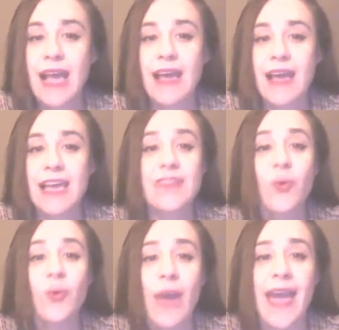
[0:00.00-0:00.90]

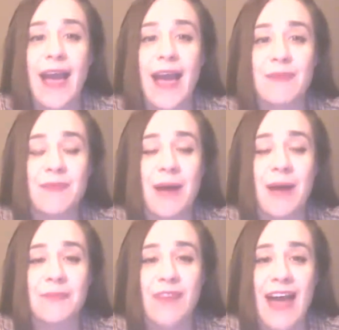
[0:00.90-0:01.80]
Either way,
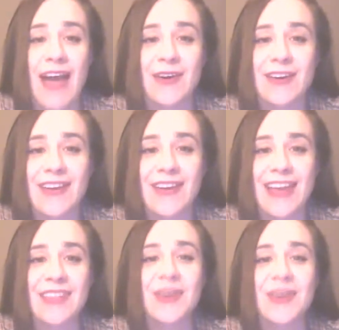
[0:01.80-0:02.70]
I'm flattered.
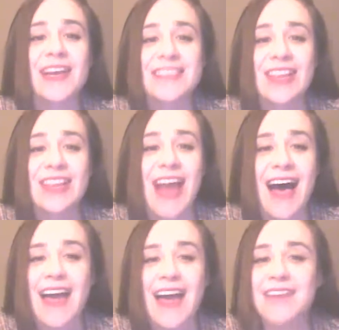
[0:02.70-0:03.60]
Either it's a
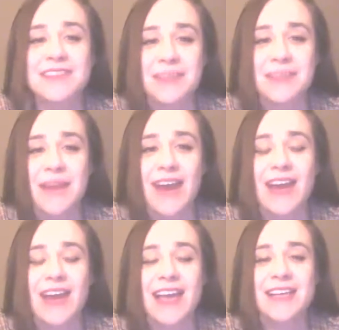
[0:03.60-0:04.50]
lie and Tim and
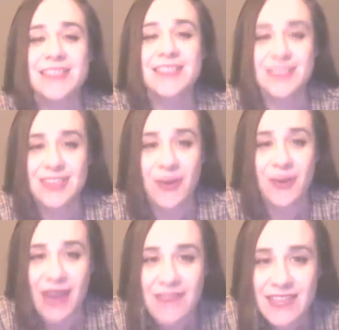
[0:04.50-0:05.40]
Eric
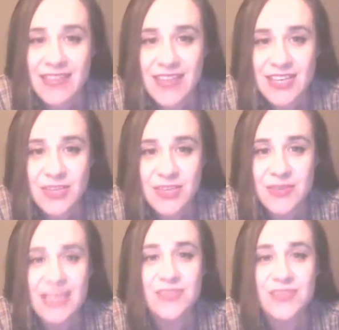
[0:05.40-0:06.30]
don't have anything to do
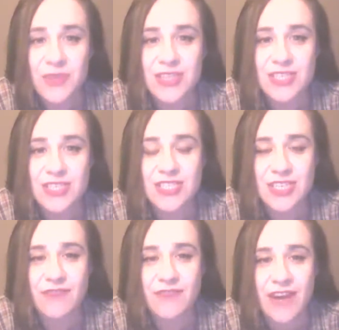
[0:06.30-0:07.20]
with it. It's really just
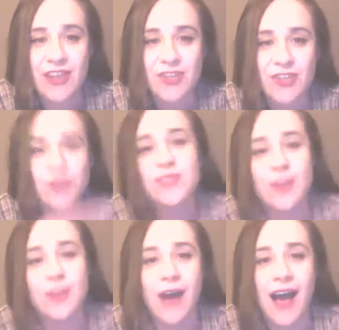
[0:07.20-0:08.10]
Vera Drew, and
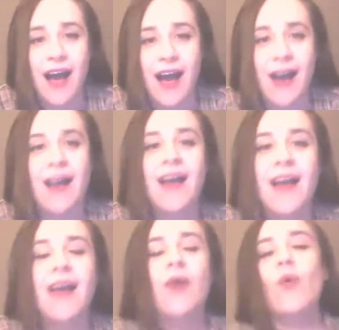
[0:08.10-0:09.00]
so
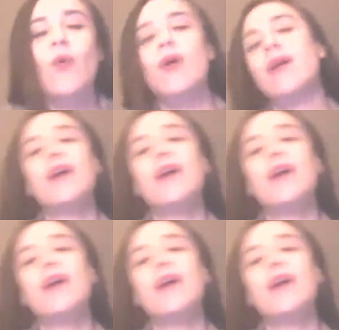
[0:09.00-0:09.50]
or